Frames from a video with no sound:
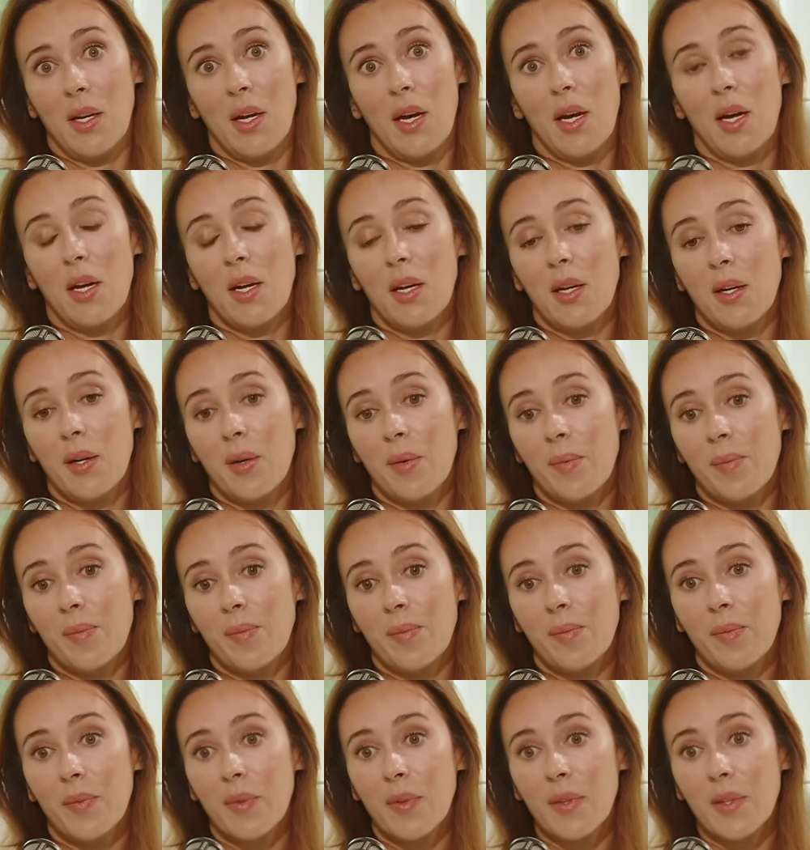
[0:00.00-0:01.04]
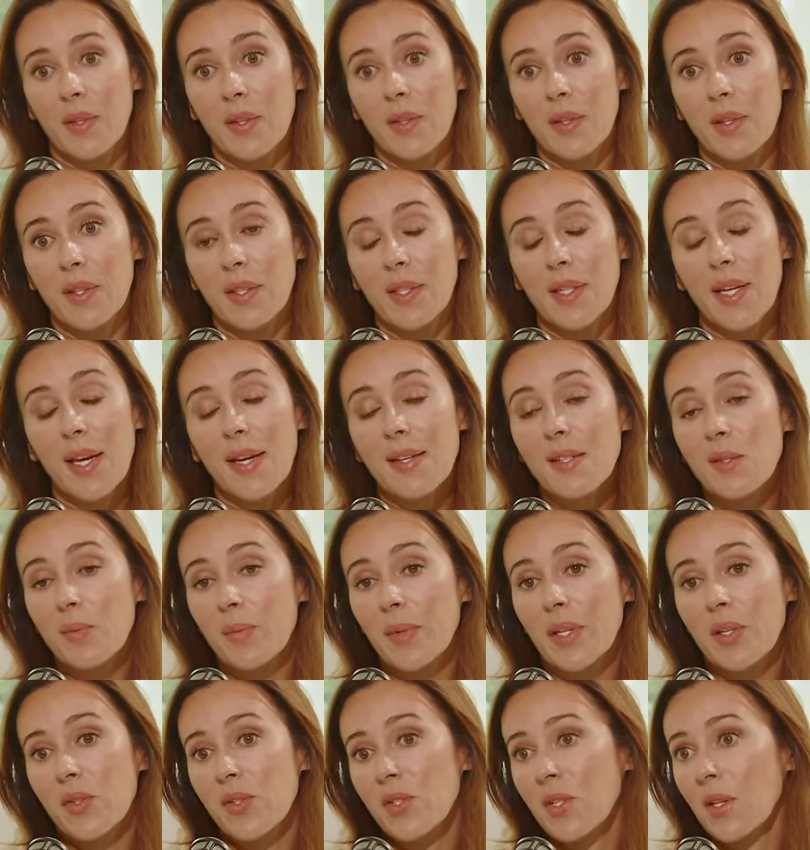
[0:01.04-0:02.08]
Yes,
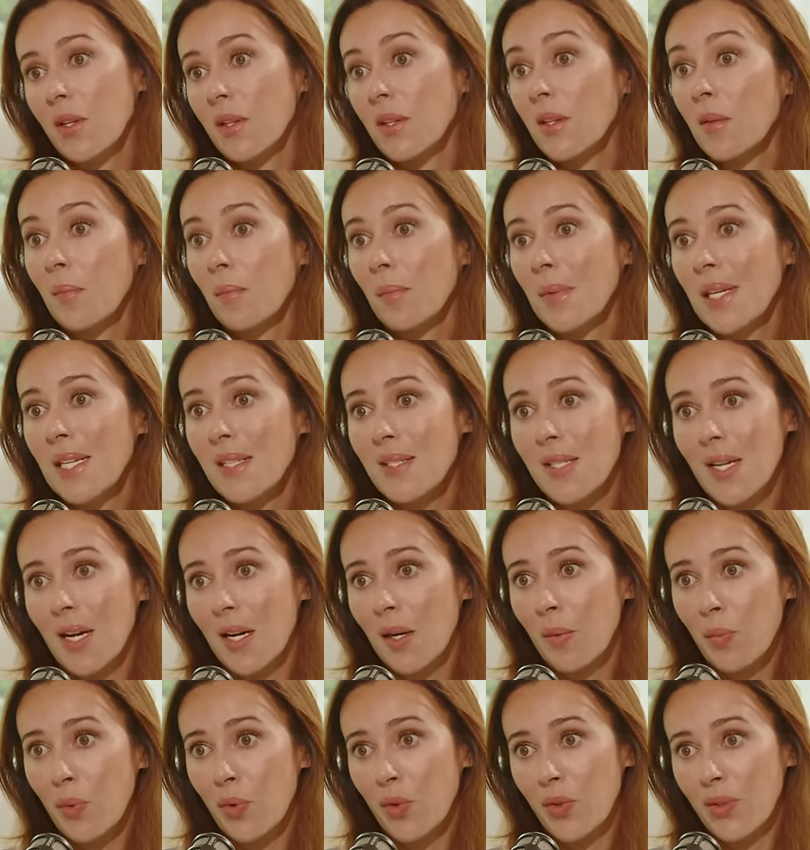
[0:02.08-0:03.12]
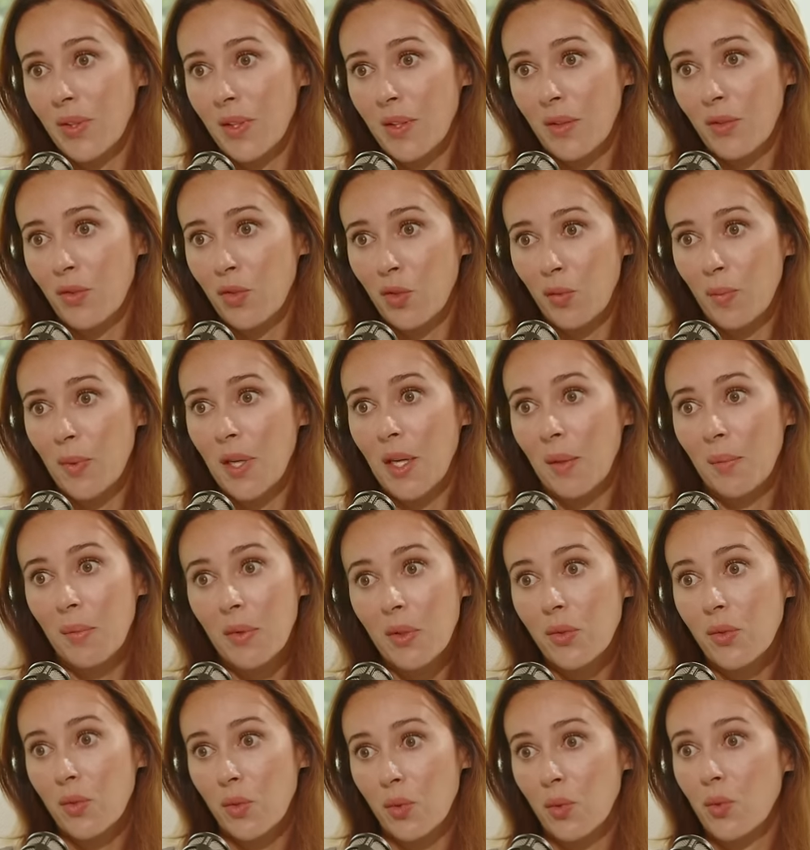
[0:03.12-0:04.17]
because the means are important to be able
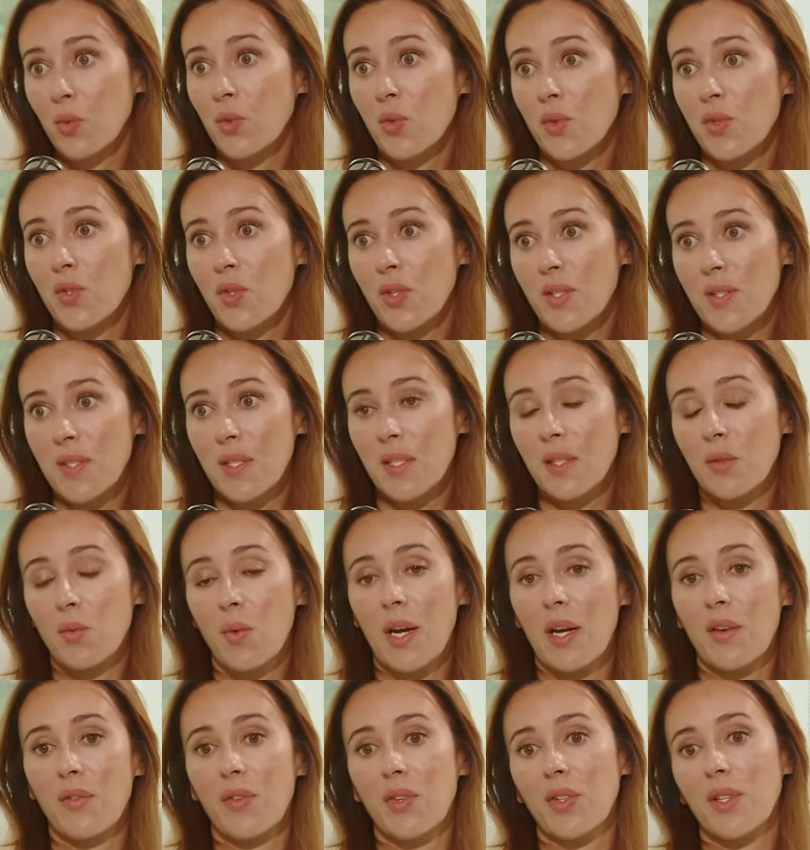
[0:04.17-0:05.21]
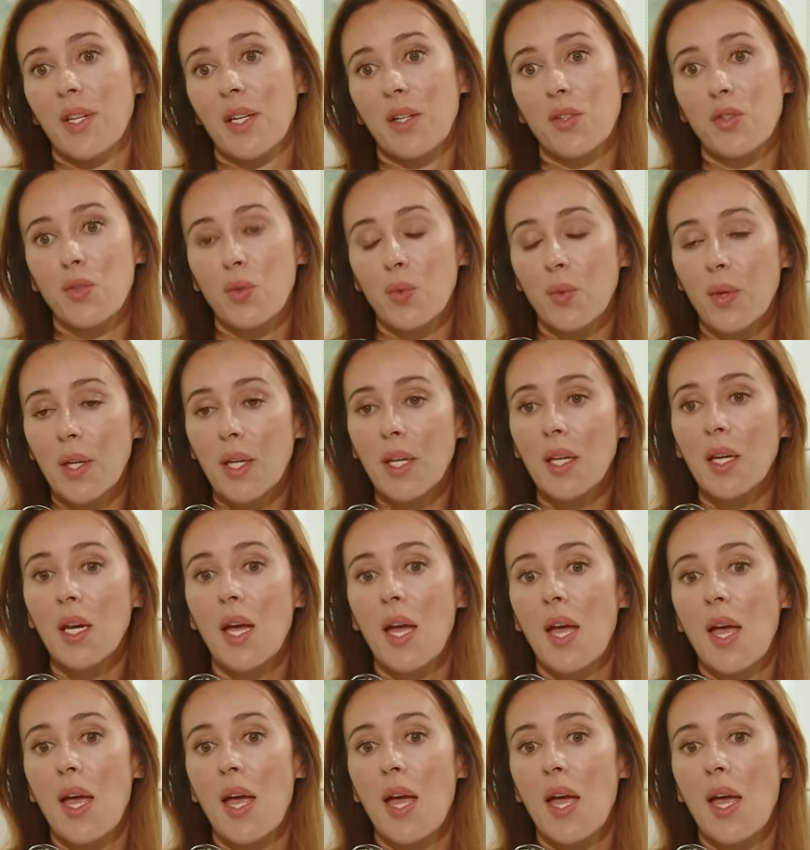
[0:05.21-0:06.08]
to succeed whatever they're doing,